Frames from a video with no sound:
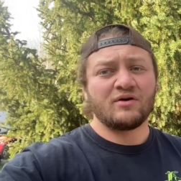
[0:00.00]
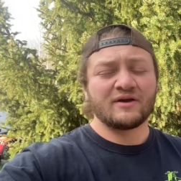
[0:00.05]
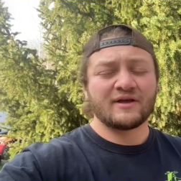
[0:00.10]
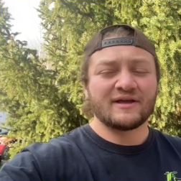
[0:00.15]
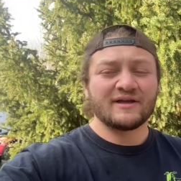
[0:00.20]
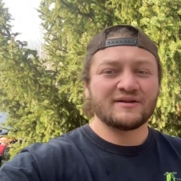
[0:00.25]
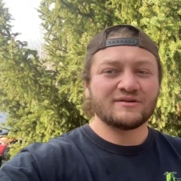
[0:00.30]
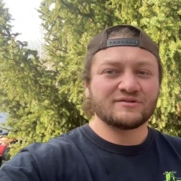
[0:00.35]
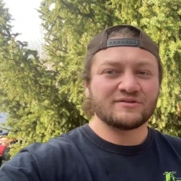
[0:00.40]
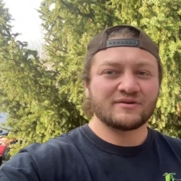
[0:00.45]

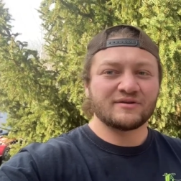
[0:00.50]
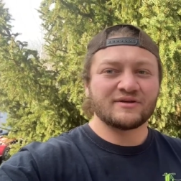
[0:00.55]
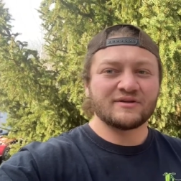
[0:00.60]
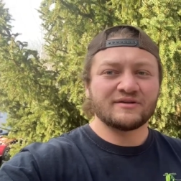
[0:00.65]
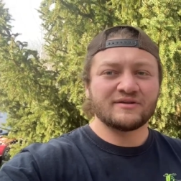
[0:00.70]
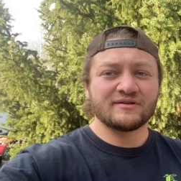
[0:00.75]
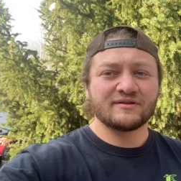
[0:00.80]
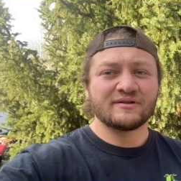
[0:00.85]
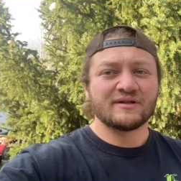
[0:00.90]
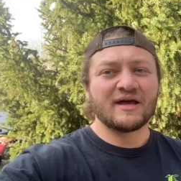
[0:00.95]
Again, turn it
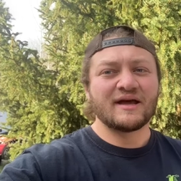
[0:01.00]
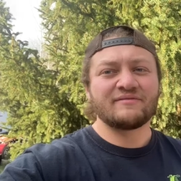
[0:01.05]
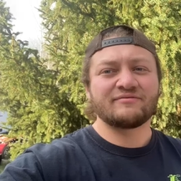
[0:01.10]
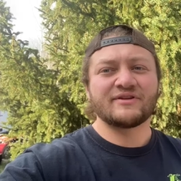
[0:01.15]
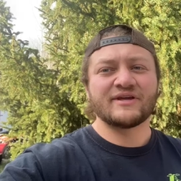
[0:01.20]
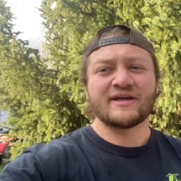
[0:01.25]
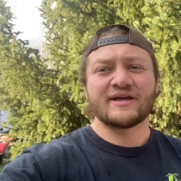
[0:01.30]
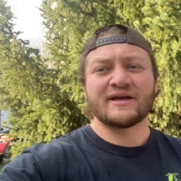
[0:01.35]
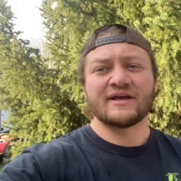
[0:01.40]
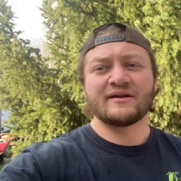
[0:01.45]
to the left
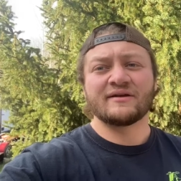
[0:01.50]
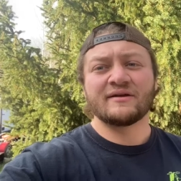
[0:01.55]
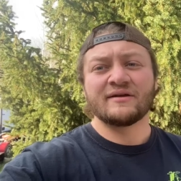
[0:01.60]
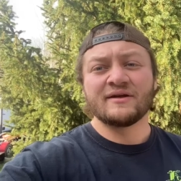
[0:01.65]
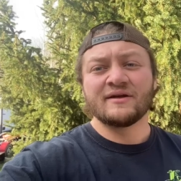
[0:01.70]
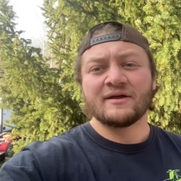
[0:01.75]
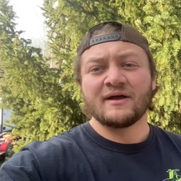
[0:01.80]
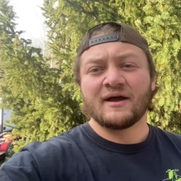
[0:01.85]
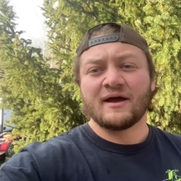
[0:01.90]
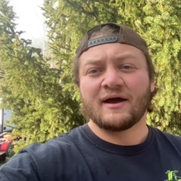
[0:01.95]
and
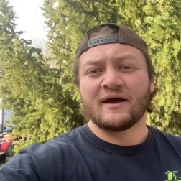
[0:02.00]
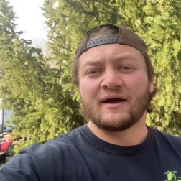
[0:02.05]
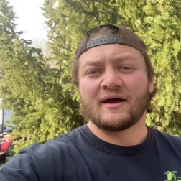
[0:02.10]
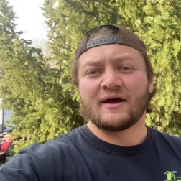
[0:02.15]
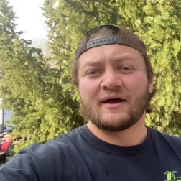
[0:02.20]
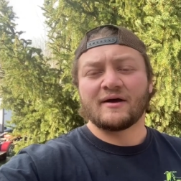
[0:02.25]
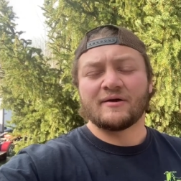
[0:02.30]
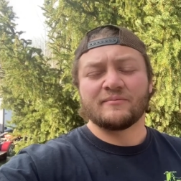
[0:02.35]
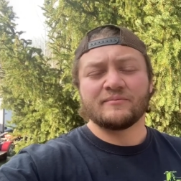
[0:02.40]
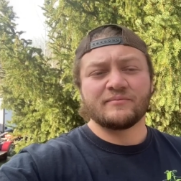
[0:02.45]

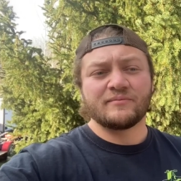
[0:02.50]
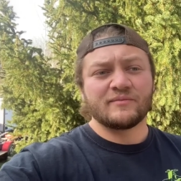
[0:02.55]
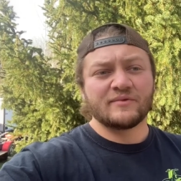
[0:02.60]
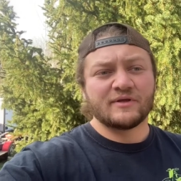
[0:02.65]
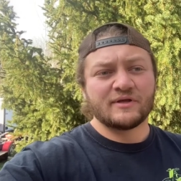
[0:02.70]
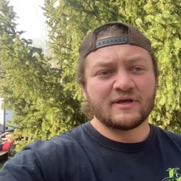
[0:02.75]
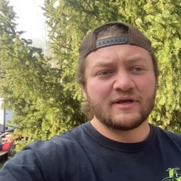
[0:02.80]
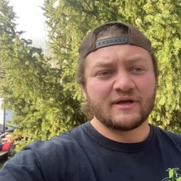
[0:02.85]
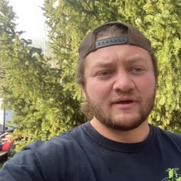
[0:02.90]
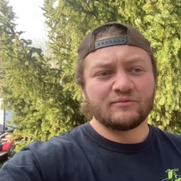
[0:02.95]
uh,
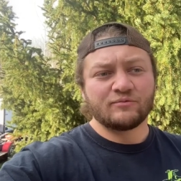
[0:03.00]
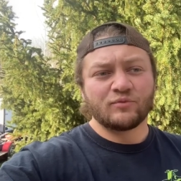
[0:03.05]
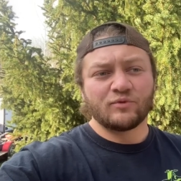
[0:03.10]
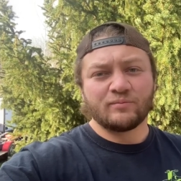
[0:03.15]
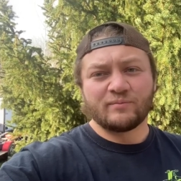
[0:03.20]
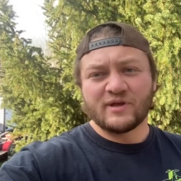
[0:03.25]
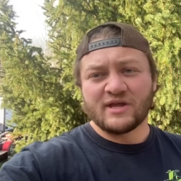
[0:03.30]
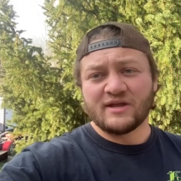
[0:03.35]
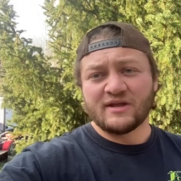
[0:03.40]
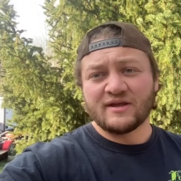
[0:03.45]
it will
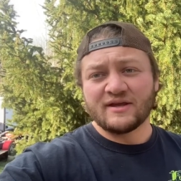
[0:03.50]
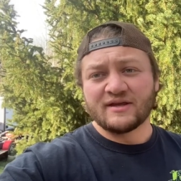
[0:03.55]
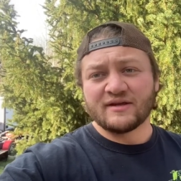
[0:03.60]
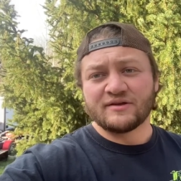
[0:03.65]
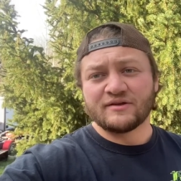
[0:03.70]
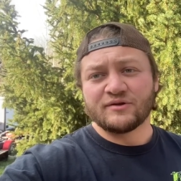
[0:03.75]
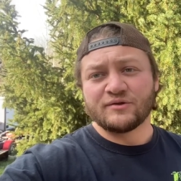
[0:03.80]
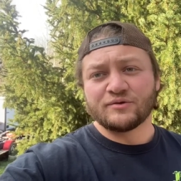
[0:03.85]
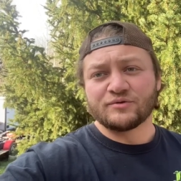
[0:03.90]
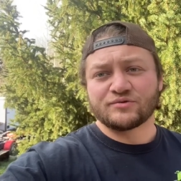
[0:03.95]
be
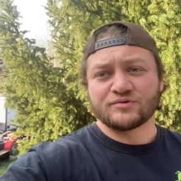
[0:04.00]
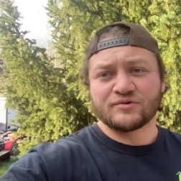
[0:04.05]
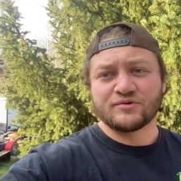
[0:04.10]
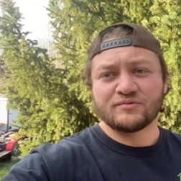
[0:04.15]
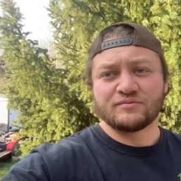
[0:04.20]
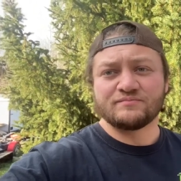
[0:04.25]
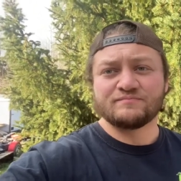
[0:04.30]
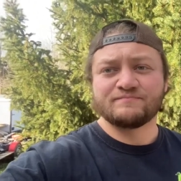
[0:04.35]
in neutral.